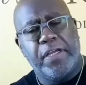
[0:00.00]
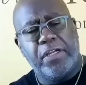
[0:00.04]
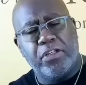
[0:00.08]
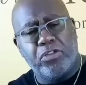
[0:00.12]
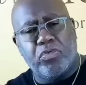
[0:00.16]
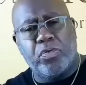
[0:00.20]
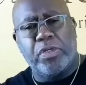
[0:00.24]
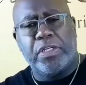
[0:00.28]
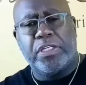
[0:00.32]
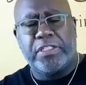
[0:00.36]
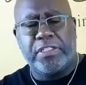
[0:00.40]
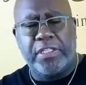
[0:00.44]

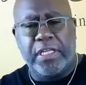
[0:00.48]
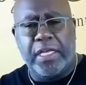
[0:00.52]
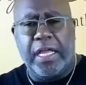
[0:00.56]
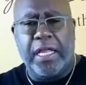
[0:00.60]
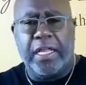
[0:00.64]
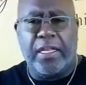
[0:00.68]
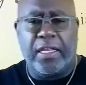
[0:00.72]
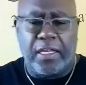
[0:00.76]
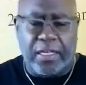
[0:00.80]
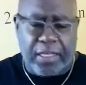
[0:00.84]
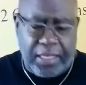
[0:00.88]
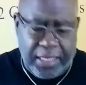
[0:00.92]
here's what he
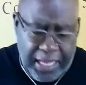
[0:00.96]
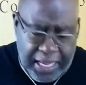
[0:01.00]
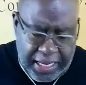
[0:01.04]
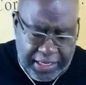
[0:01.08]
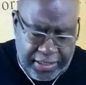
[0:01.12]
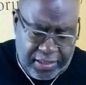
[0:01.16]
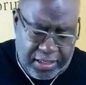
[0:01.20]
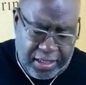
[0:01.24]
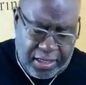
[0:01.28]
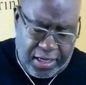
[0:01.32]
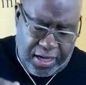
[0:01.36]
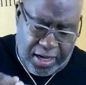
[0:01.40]
said,
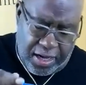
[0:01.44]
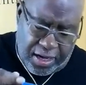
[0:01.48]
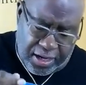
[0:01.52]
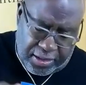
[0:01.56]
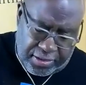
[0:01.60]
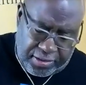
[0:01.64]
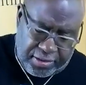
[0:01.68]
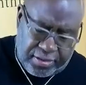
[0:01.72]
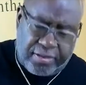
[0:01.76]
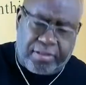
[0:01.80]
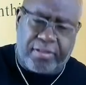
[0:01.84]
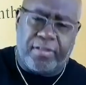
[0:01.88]
let
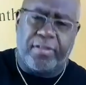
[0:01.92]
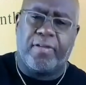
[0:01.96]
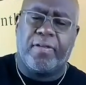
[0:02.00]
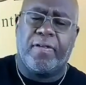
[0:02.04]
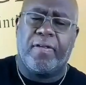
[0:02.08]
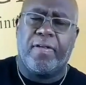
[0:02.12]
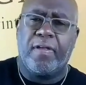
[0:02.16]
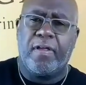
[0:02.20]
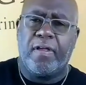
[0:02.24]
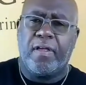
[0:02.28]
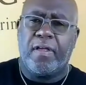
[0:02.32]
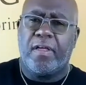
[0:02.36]
us,
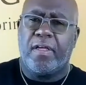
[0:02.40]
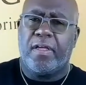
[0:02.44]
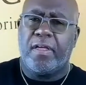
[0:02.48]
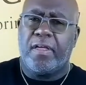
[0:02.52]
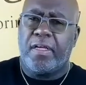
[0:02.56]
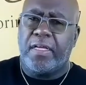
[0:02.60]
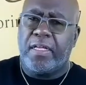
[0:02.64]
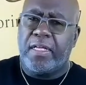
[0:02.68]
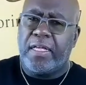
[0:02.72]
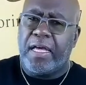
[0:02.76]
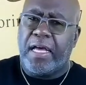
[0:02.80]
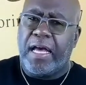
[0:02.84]

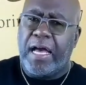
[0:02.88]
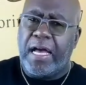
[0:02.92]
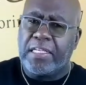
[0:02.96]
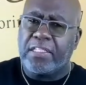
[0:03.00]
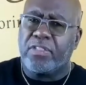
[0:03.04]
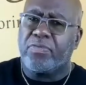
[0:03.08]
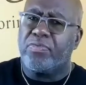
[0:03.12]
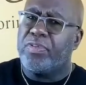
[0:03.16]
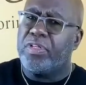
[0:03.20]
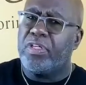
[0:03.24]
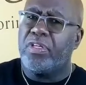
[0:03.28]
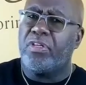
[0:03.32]

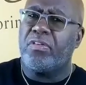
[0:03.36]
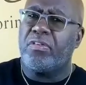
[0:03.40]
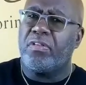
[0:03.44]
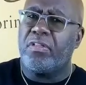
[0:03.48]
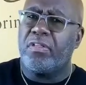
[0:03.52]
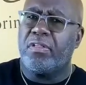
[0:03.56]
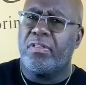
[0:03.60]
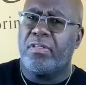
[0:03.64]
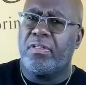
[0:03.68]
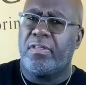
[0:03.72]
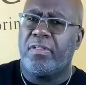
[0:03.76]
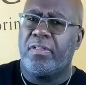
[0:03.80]
that's
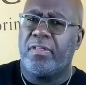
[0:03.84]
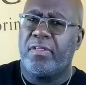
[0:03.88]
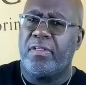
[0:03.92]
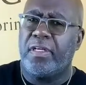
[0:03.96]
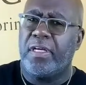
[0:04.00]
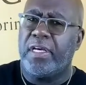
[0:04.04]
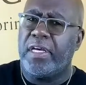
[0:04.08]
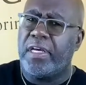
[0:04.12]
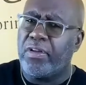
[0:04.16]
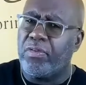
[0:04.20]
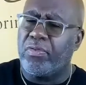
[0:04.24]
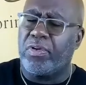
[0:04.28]
real
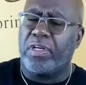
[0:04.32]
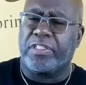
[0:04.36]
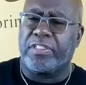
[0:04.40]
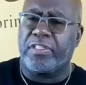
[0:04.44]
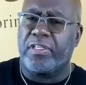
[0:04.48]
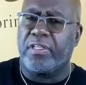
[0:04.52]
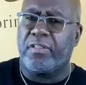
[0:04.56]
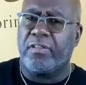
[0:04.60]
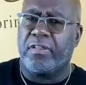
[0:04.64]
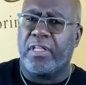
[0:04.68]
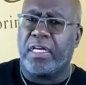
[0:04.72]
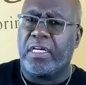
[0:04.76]

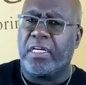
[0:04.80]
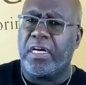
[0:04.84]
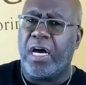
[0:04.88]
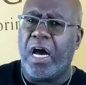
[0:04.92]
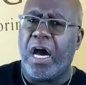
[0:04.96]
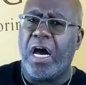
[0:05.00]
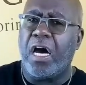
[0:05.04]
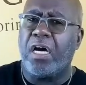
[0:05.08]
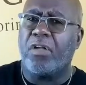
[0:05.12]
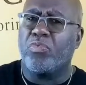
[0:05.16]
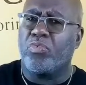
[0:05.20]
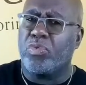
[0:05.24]
interesting that
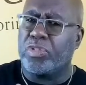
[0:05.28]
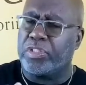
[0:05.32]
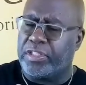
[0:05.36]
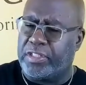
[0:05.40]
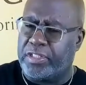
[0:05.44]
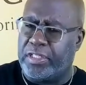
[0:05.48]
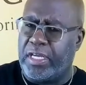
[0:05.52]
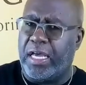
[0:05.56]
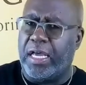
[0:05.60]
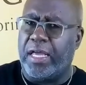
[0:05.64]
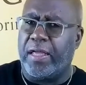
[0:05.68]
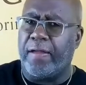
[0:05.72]
God would
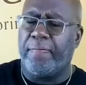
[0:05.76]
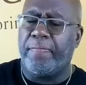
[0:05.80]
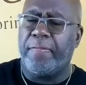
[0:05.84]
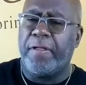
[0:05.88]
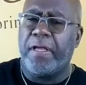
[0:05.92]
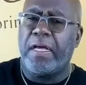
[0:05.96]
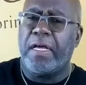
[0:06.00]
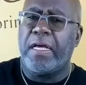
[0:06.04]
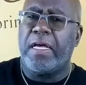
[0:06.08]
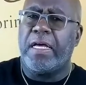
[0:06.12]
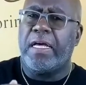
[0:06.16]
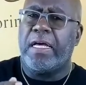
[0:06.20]
say,
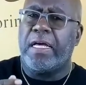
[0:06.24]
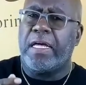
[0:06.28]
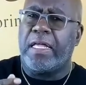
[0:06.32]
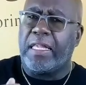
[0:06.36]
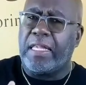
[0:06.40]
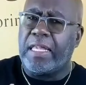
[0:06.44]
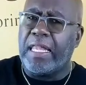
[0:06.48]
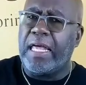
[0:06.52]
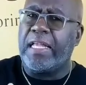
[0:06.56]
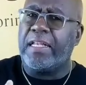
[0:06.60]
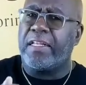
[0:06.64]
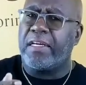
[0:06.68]

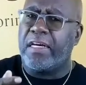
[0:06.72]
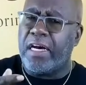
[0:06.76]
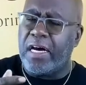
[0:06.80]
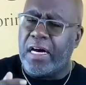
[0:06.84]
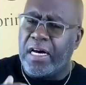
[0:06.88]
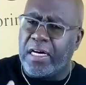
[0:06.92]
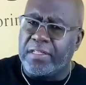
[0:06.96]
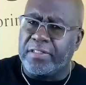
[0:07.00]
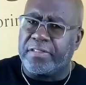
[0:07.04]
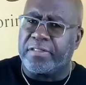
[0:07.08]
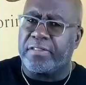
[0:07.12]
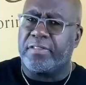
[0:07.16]
let
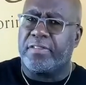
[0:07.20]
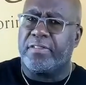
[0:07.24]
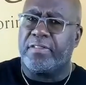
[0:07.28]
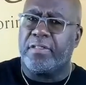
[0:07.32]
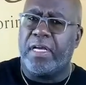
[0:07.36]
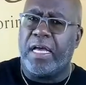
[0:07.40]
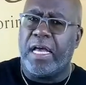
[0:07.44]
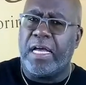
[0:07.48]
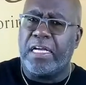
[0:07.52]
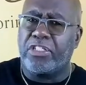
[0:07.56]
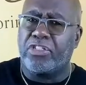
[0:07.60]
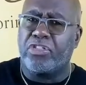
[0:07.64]

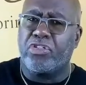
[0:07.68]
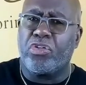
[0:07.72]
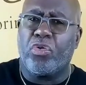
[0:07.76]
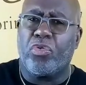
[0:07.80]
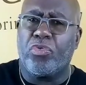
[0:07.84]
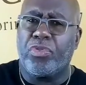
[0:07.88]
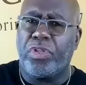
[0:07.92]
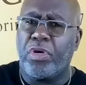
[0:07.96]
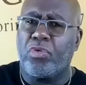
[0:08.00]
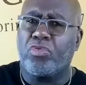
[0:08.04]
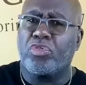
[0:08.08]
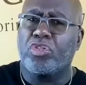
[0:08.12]
us, as
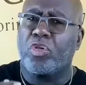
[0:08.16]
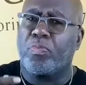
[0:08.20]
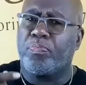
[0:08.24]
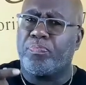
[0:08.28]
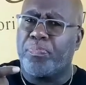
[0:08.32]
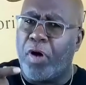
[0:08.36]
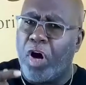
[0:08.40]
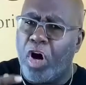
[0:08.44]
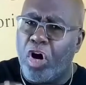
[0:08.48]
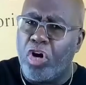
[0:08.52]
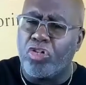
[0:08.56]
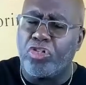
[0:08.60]
though there was a
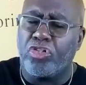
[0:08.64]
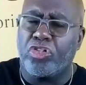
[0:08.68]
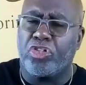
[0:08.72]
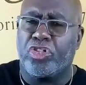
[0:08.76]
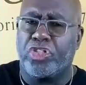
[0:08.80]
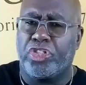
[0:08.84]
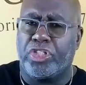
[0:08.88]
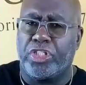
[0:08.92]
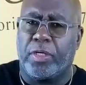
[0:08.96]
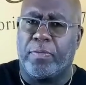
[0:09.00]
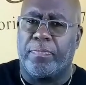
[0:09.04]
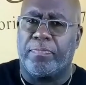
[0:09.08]

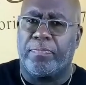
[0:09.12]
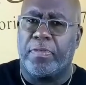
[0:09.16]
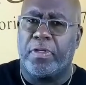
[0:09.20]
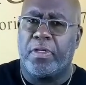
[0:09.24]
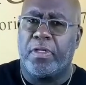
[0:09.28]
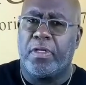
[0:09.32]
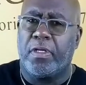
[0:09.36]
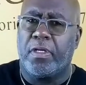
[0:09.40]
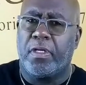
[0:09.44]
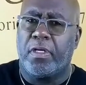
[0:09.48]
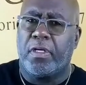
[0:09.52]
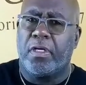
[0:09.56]
partnership
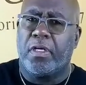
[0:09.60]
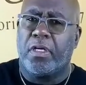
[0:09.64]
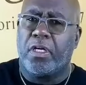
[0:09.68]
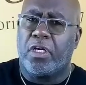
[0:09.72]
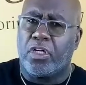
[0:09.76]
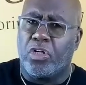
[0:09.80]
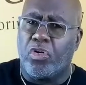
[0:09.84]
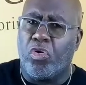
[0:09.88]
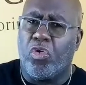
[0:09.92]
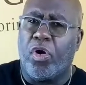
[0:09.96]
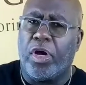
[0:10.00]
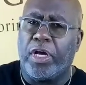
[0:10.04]

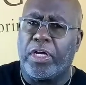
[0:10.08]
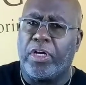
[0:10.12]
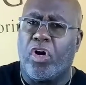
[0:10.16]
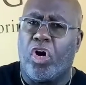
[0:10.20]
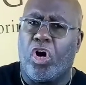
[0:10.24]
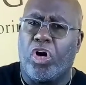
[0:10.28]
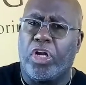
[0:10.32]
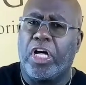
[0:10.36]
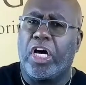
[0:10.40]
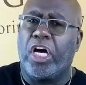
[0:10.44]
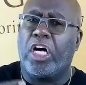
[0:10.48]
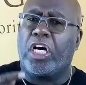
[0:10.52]
going
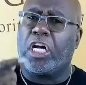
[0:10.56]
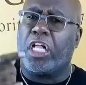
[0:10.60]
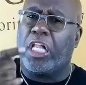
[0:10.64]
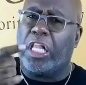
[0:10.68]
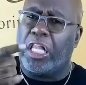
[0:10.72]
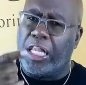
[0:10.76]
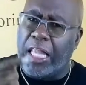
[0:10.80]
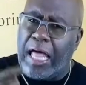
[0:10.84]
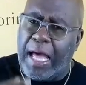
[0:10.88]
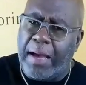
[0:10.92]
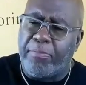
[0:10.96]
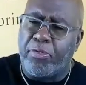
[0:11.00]
on, a
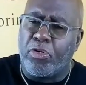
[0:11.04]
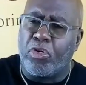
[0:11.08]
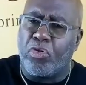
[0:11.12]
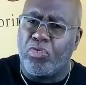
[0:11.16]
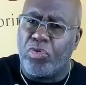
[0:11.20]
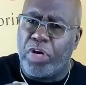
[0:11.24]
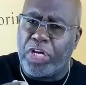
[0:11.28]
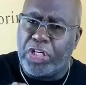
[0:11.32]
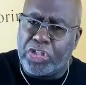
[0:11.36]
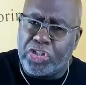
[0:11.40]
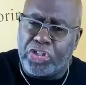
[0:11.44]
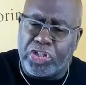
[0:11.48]

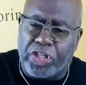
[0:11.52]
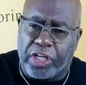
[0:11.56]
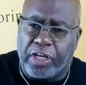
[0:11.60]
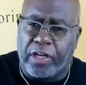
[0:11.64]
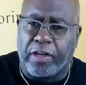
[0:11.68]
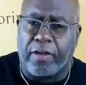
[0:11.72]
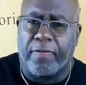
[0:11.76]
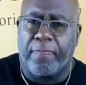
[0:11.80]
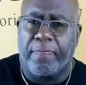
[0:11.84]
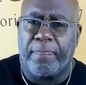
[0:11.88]
collaboration,